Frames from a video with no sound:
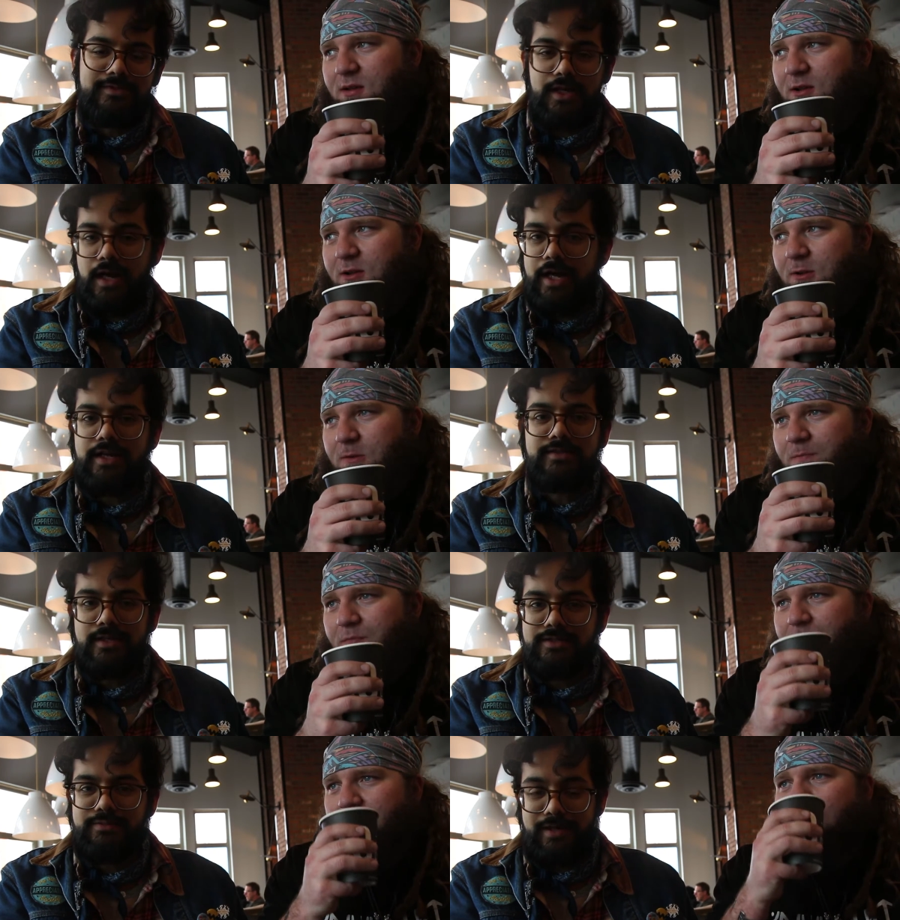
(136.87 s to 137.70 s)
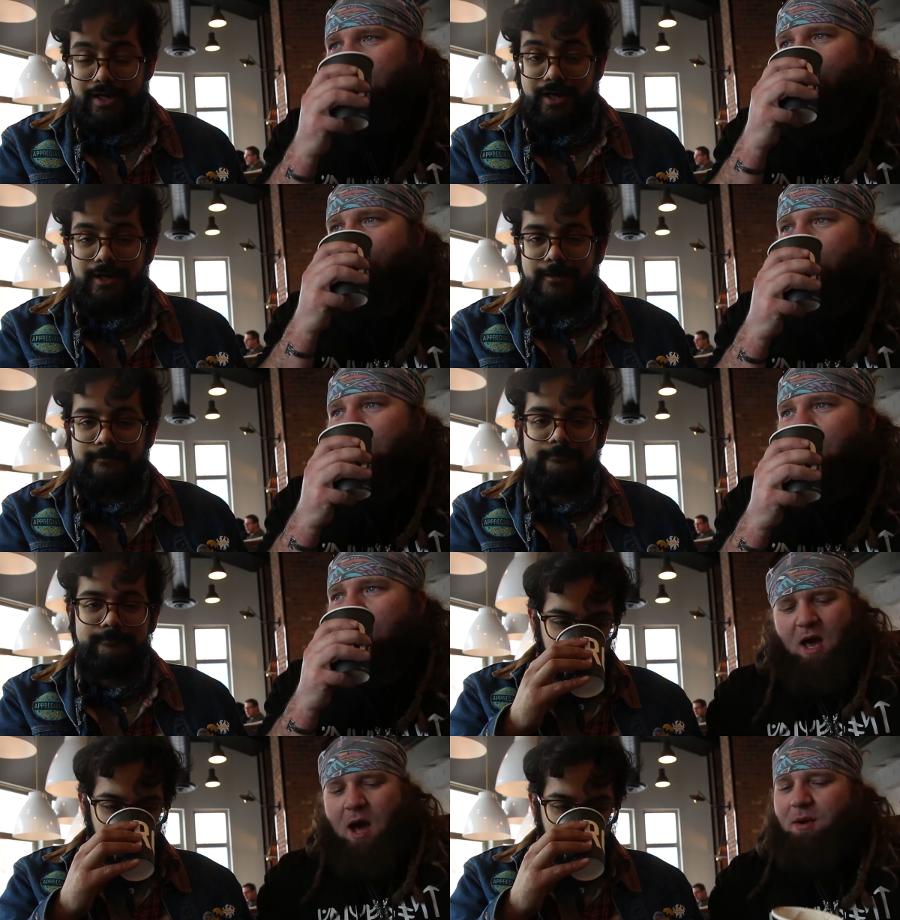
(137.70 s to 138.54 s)
Speaker 1: so I guess that's pretty good.
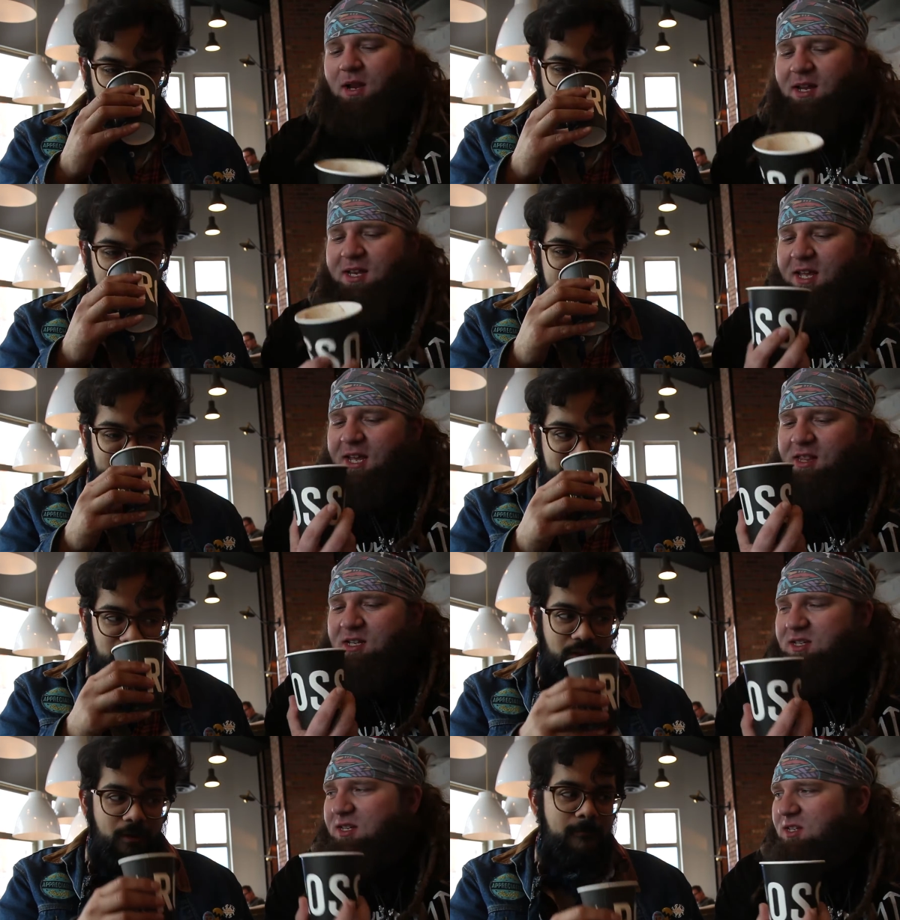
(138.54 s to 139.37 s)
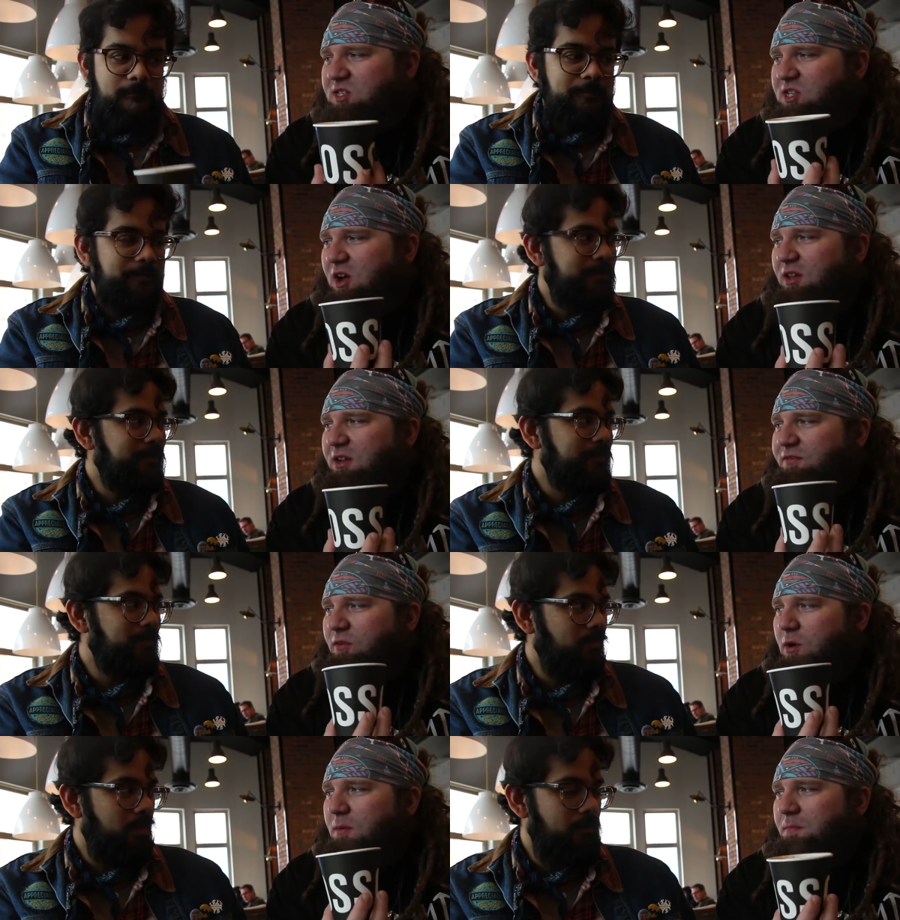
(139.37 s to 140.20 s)
I would like to eat this in a solid
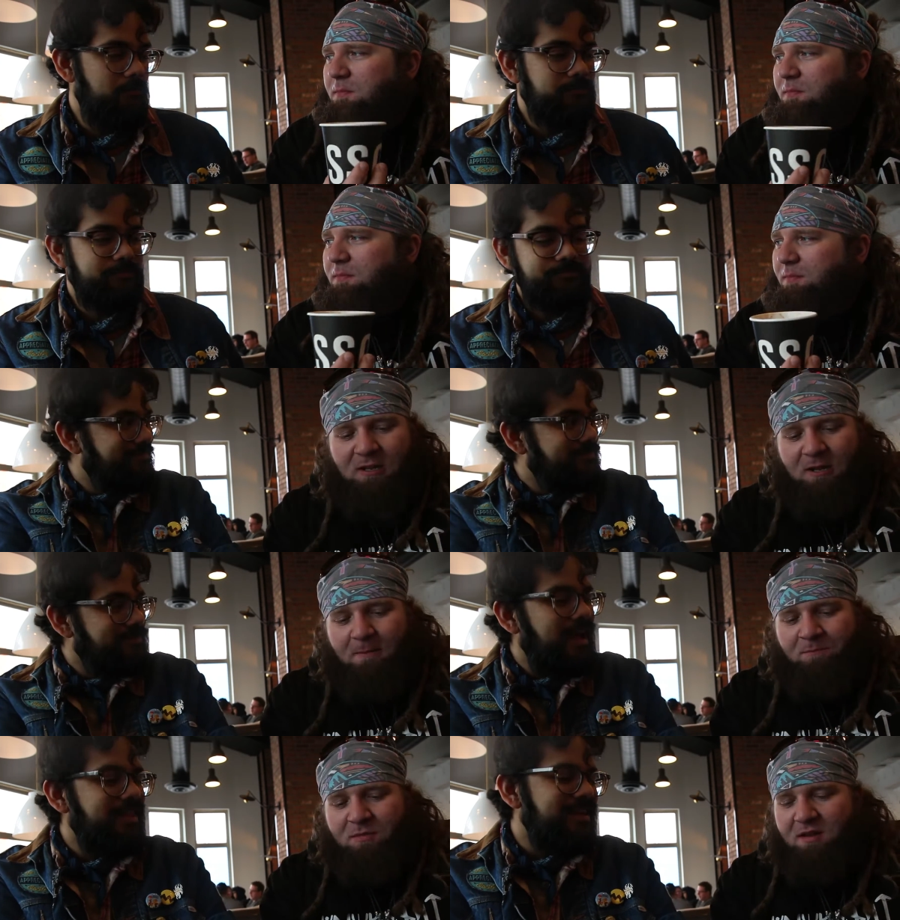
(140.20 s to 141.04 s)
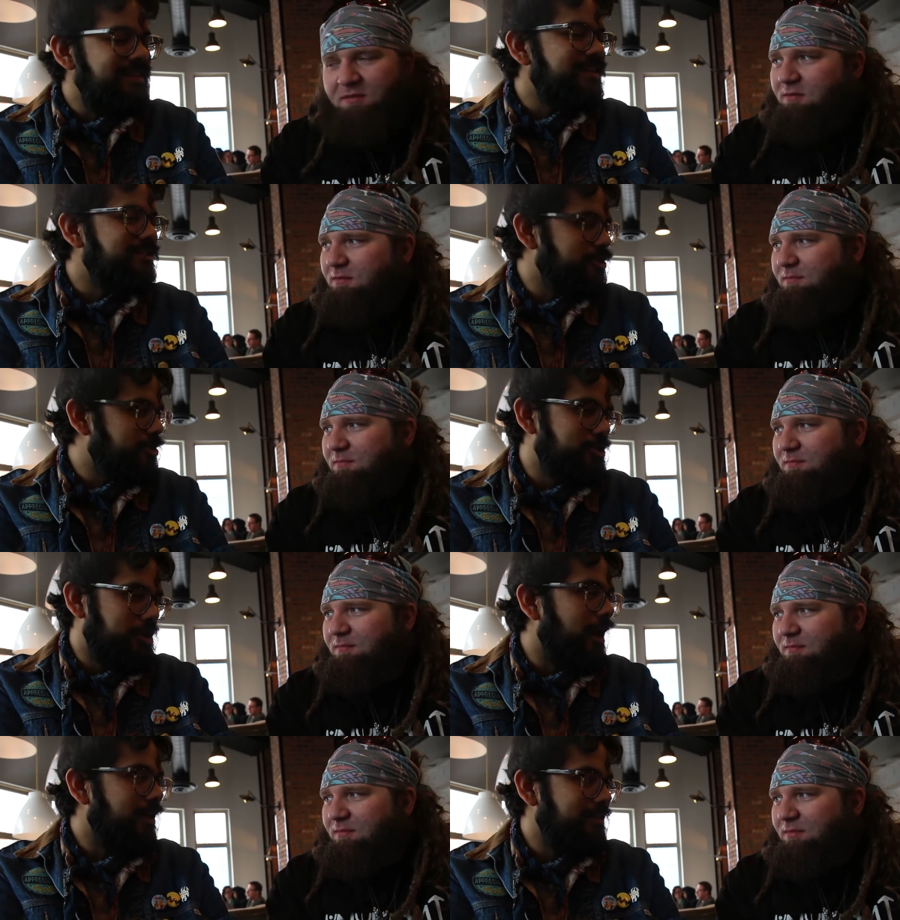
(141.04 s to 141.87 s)
form. I think that's just
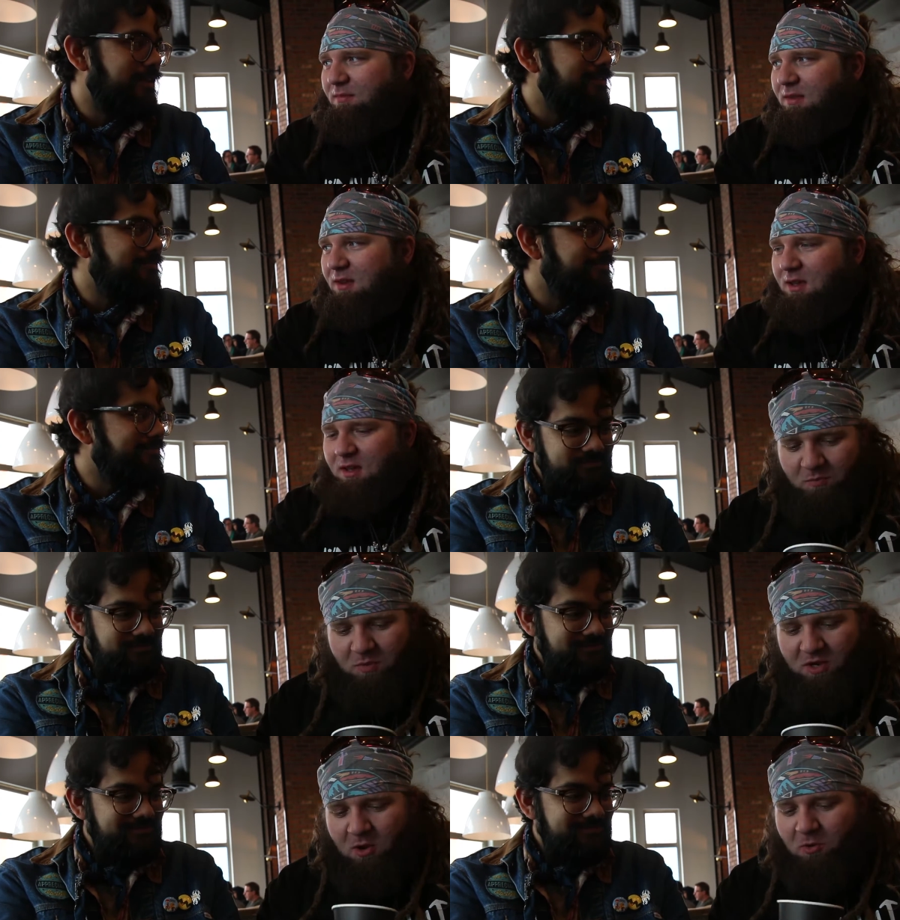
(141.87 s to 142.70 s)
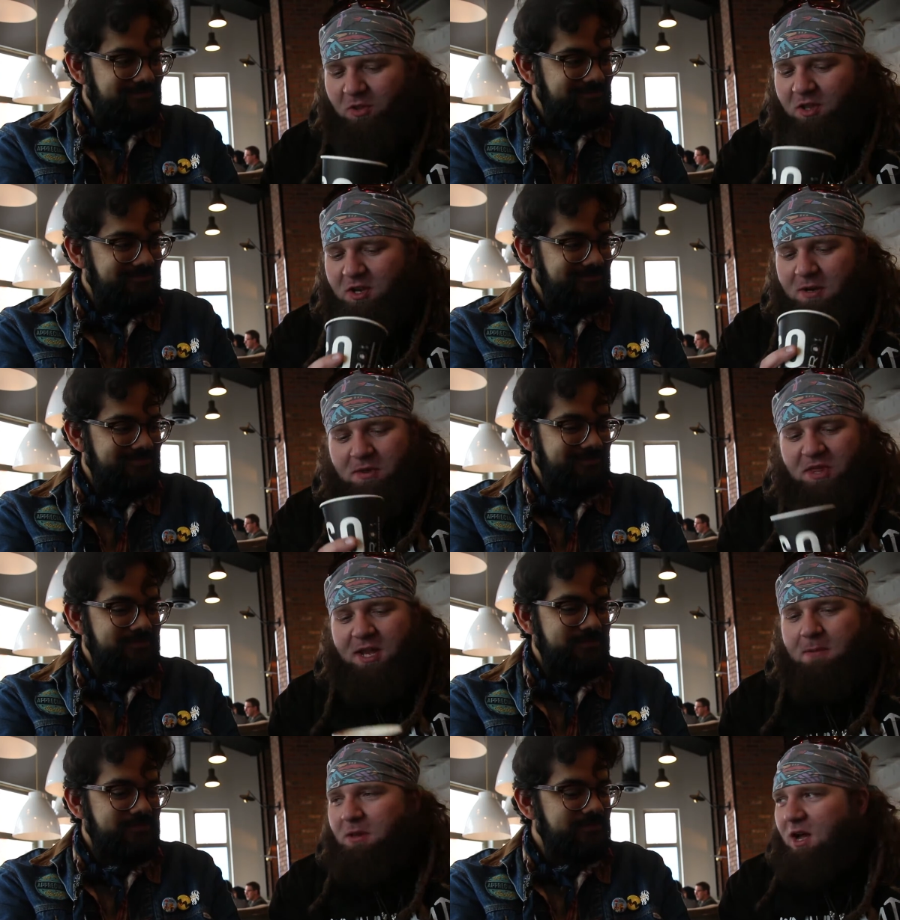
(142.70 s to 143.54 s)
chocolate. Would
Speaker 2: go really good with
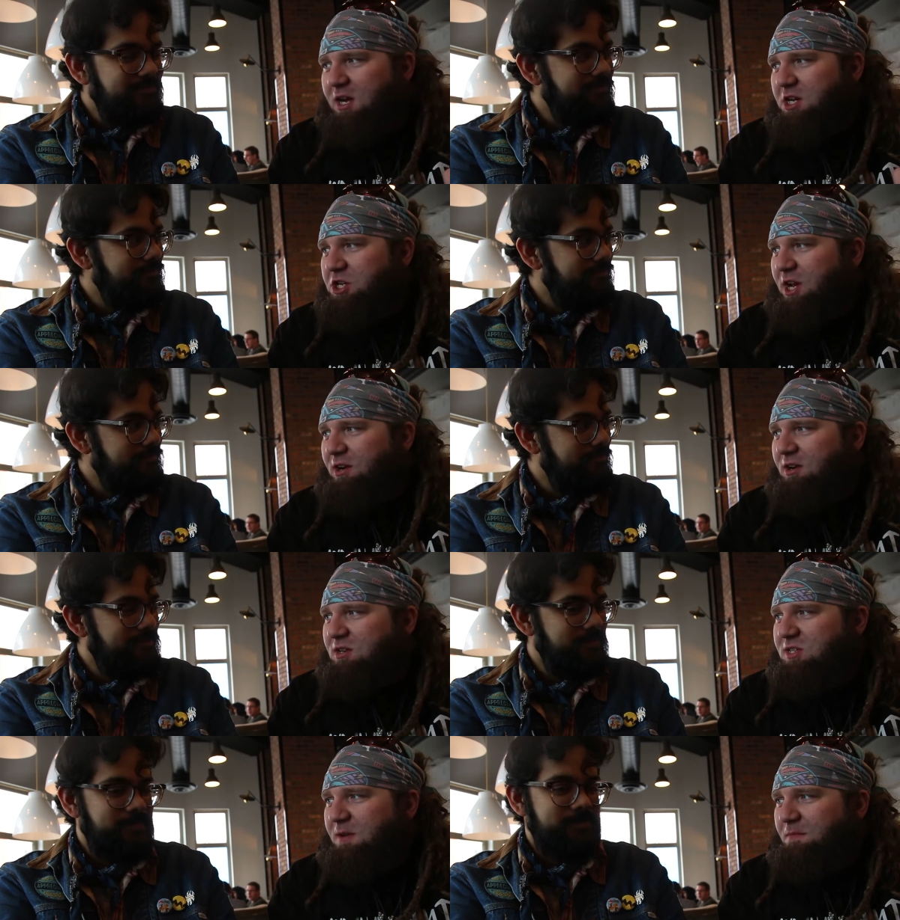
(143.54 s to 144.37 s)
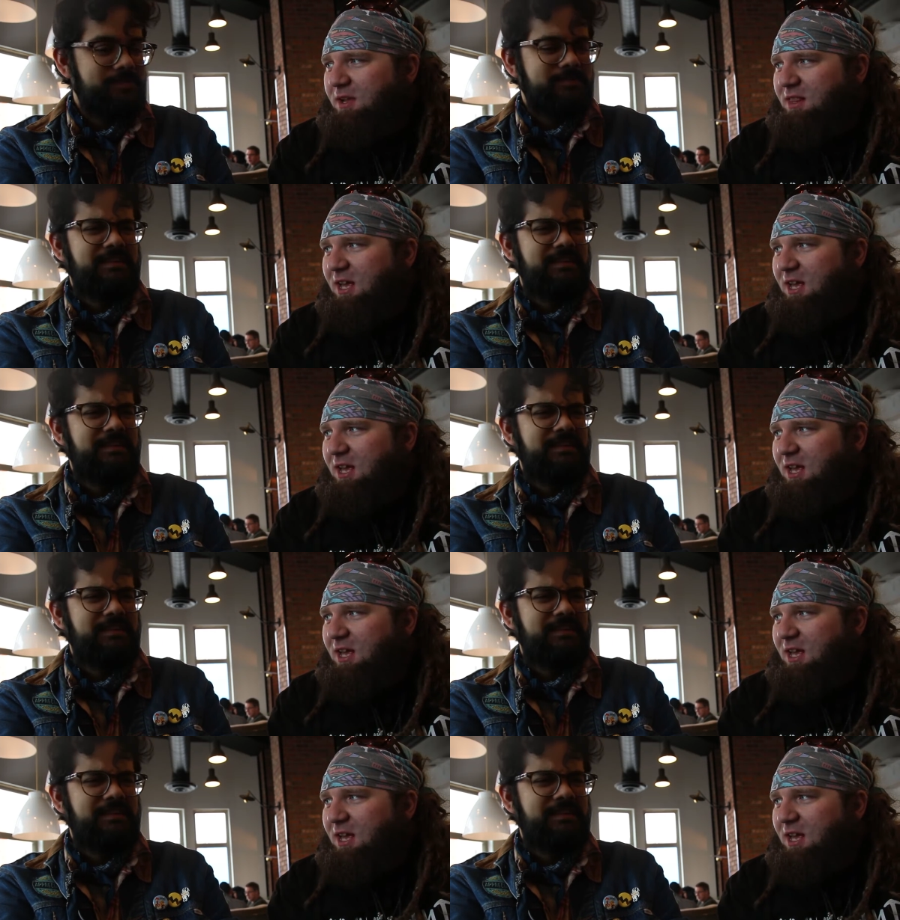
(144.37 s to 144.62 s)
like a block of cheddar or something like